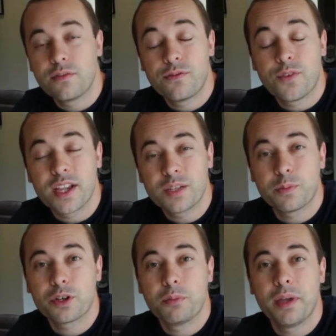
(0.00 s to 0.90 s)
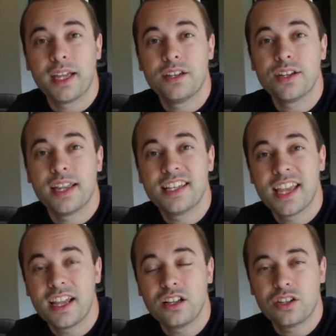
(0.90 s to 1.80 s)
Facebook page and
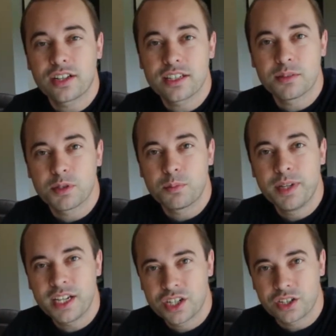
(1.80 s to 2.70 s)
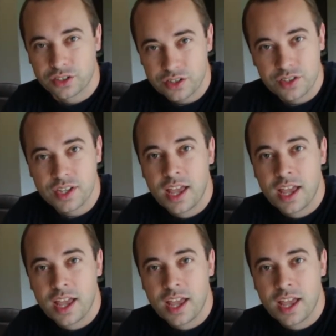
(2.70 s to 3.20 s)
take a look at some of the pictures